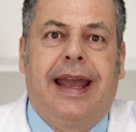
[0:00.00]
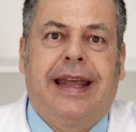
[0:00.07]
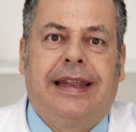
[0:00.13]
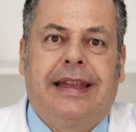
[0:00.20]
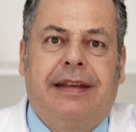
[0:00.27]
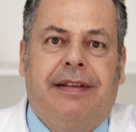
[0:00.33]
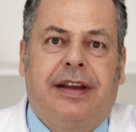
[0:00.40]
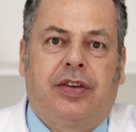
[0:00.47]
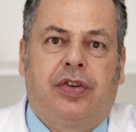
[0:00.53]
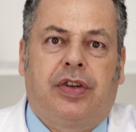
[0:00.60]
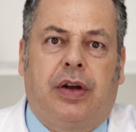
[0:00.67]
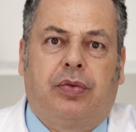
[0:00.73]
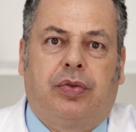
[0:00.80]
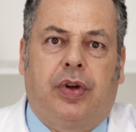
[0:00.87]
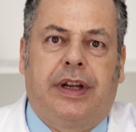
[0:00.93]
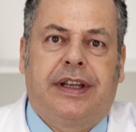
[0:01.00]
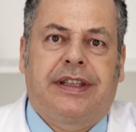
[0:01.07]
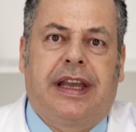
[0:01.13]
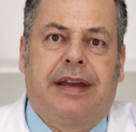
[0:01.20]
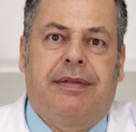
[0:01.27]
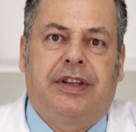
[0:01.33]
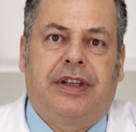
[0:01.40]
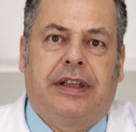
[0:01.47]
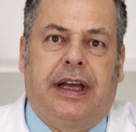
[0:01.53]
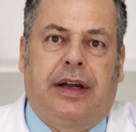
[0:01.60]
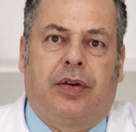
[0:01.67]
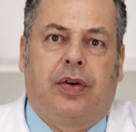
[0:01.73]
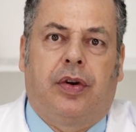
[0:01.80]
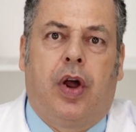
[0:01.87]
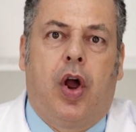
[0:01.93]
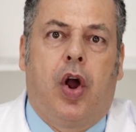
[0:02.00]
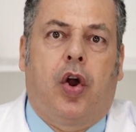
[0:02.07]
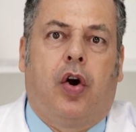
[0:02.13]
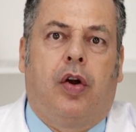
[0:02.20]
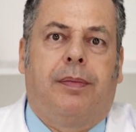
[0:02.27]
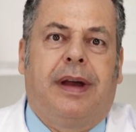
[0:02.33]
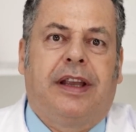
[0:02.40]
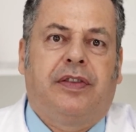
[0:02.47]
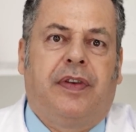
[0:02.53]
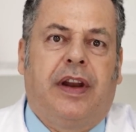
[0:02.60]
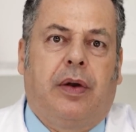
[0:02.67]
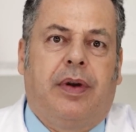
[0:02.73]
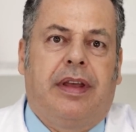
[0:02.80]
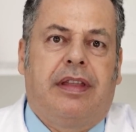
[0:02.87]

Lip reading: to merely anecdotal considerations.